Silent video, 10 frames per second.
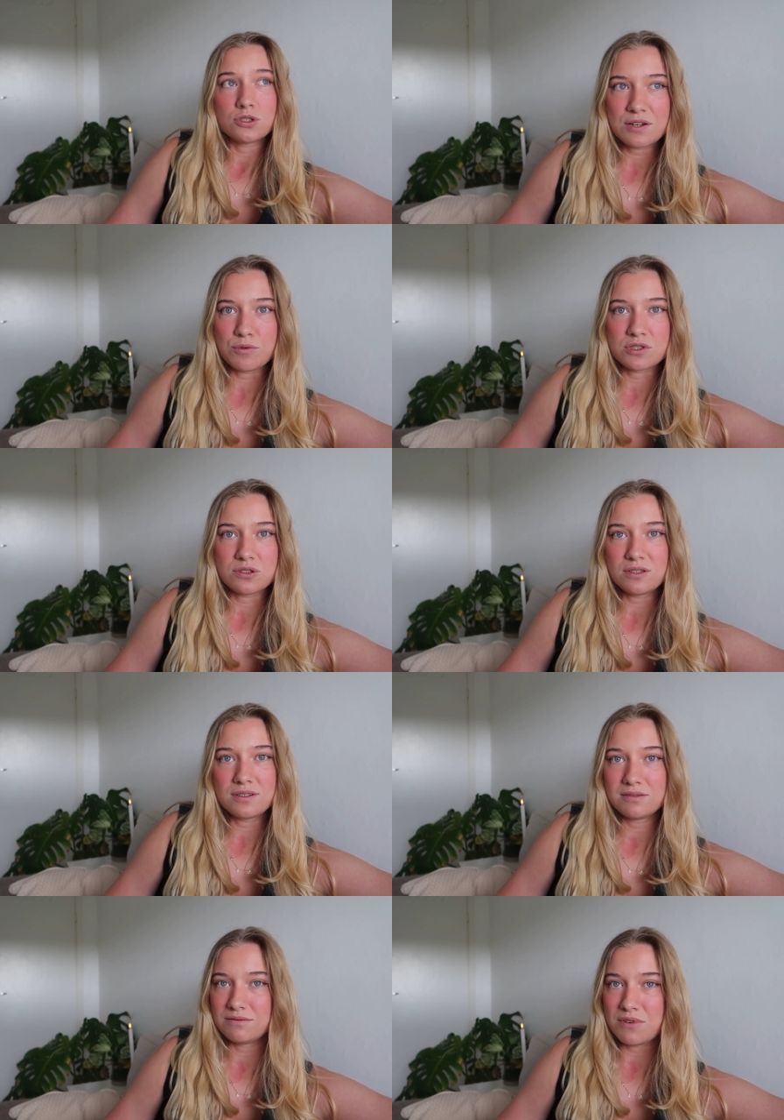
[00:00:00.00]
That wasn't
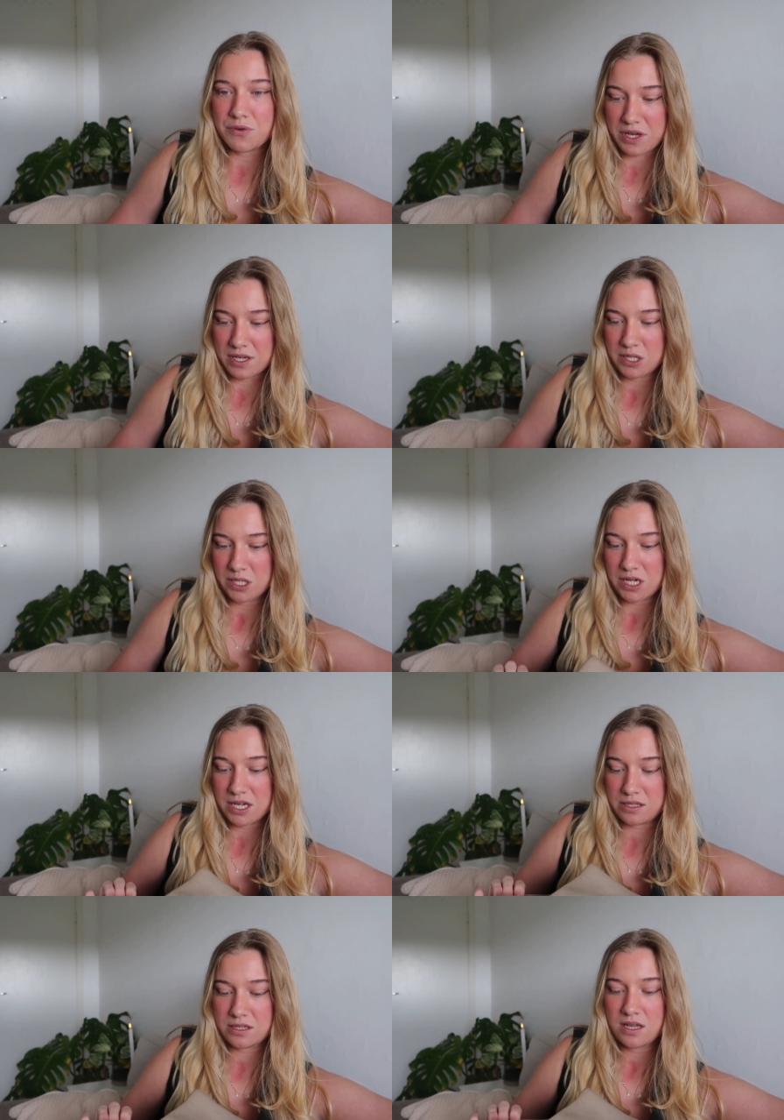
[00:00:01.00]
very
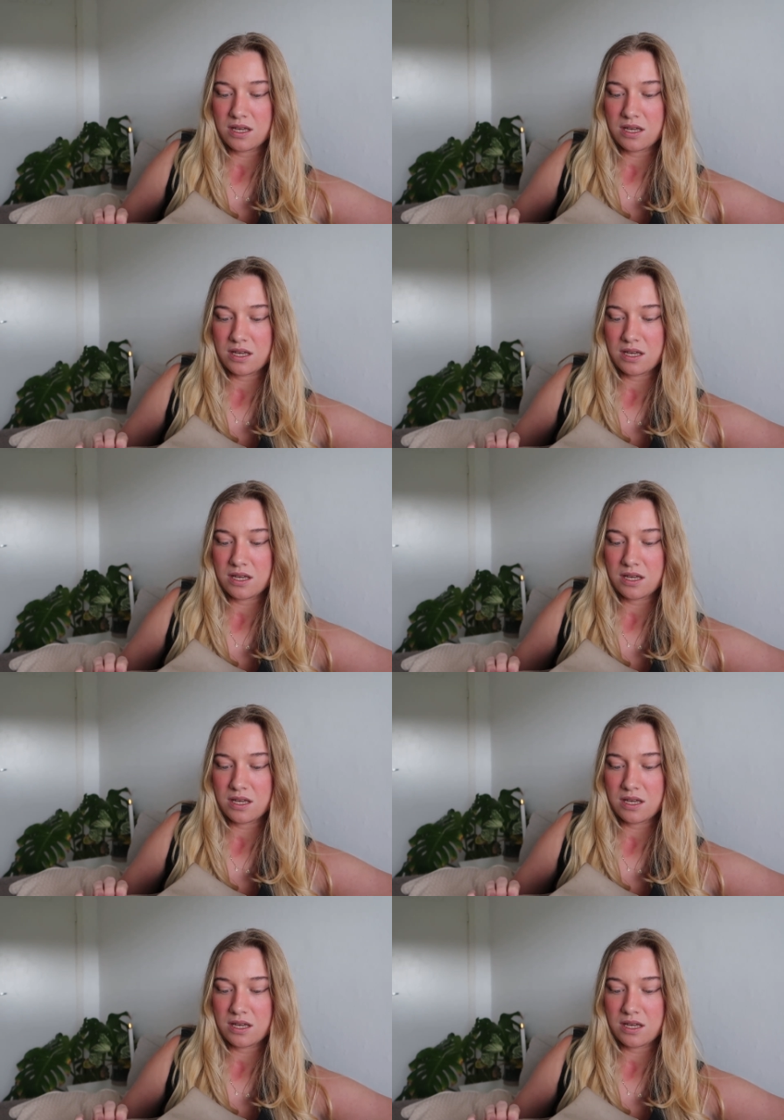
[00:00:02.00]
nice.